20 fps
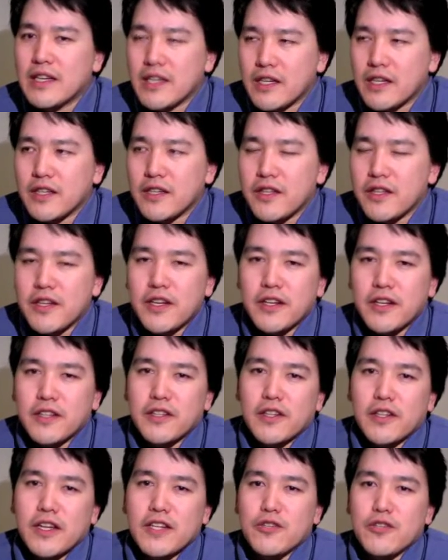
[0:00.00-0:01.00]
into the
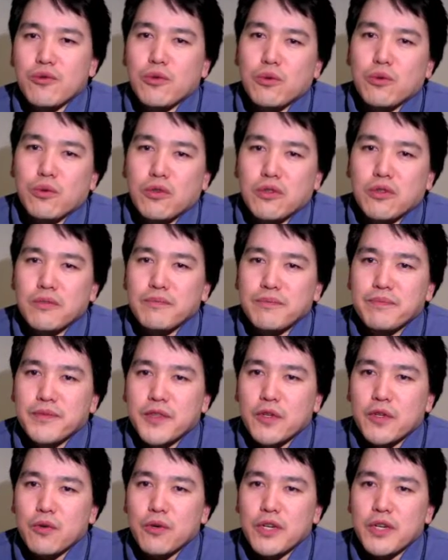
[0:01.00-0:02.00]
intellectual world,
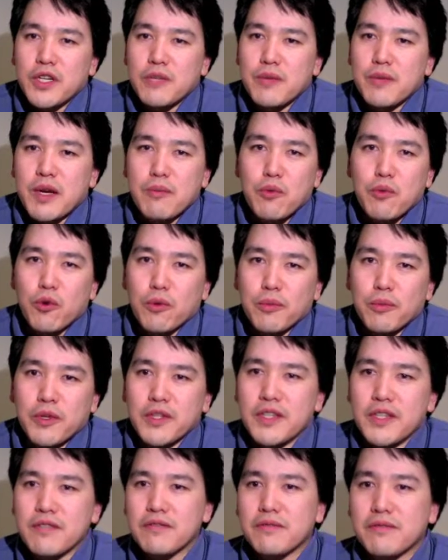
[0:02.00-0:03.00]
according to my poor
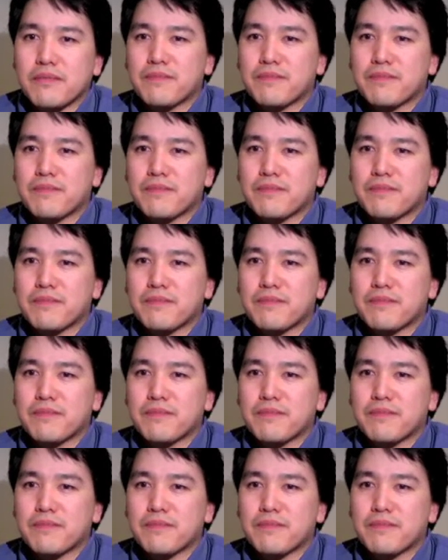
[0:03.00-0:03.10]
belief,